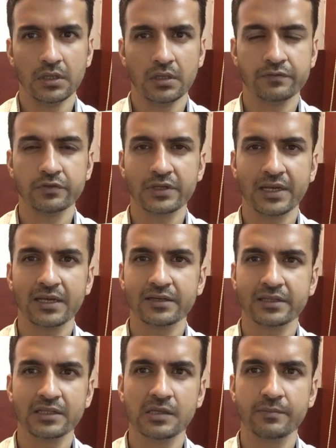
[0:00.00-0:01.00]
If you
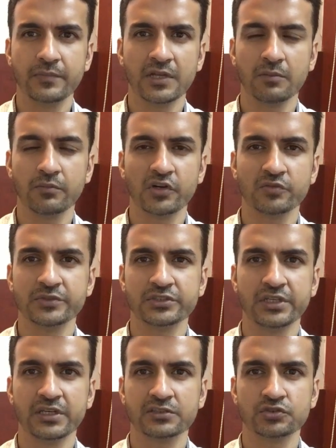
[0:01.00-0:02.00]
can keep the number of
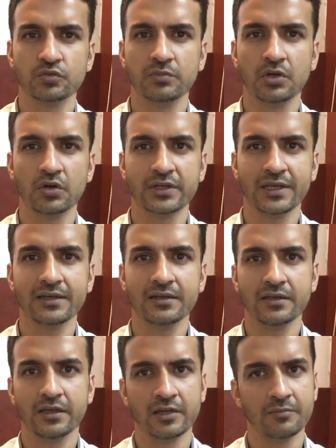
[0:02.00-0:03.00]
mistakes to below
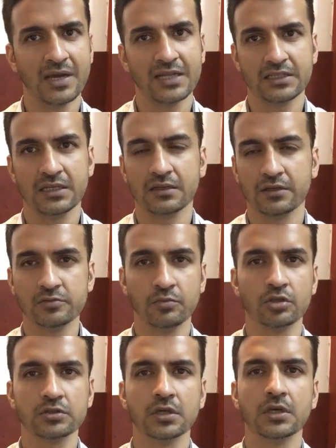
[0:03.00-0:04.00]
10 in math and English
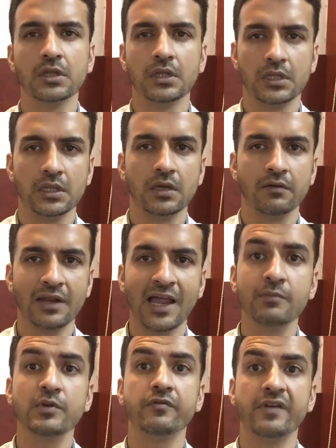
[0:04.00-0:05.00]
both, well,
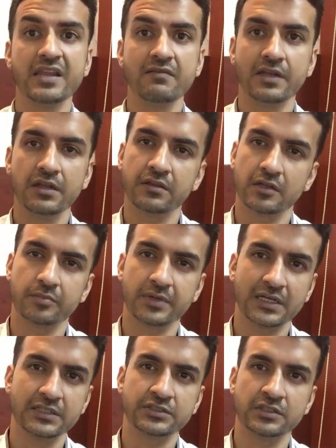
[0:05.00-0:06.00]
I'll be very, very
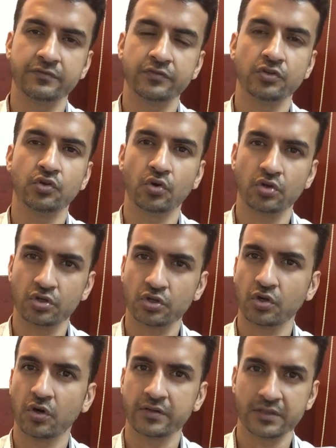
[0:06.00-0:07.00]
surprised if you don't
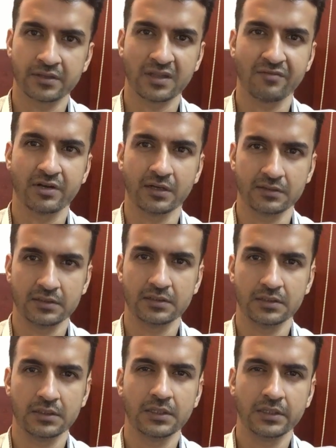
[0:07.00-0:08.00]
cross a
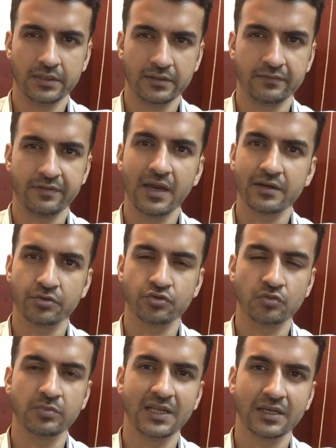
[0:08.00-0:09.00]
700. In fact, you
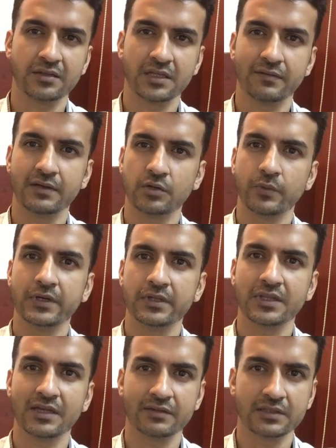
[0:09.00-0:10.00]
should be like a
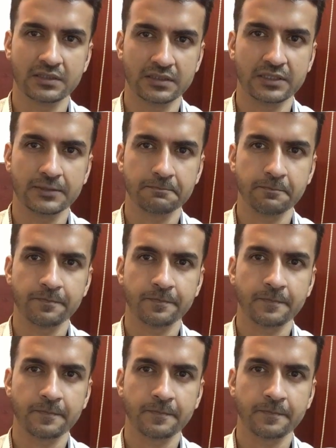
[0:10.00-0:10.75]
720, 730.